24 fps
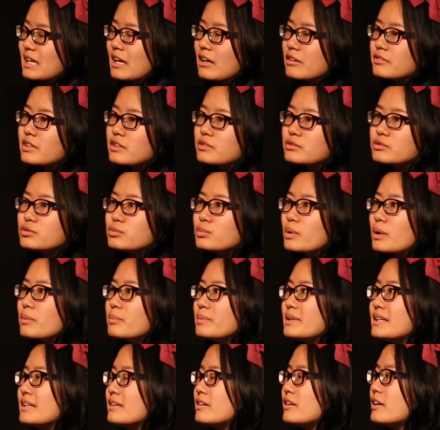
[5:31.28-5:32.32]
cow down to what
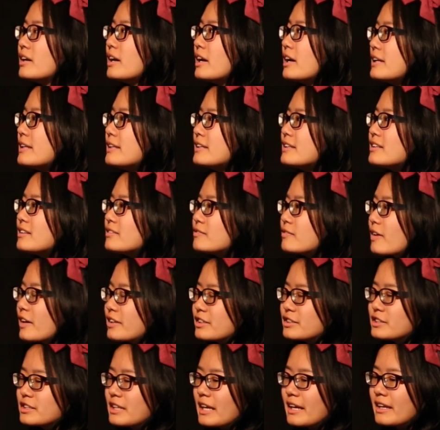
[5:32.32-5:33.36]
we needed
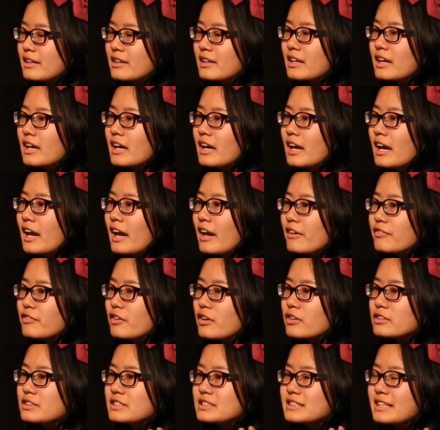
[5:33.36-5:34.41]
rather than have
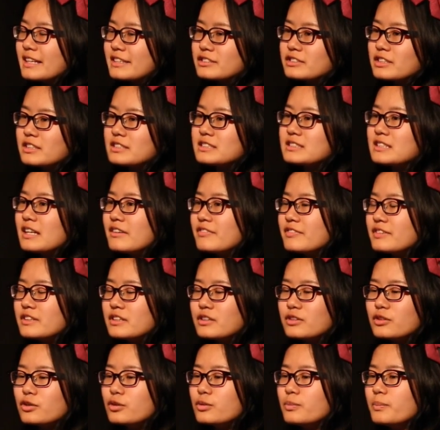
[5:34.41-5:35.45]
all this extra stuff in
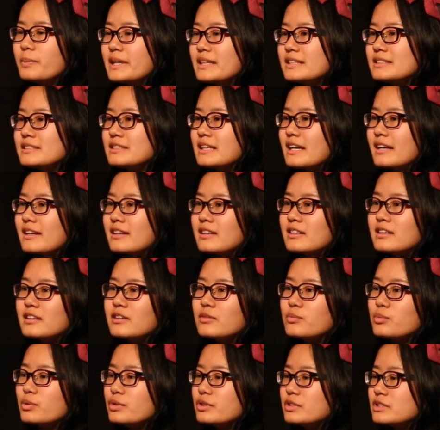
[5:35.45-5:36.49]
the code base that
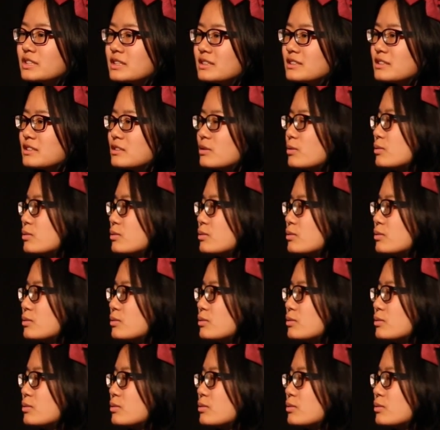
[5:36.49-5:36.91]
would just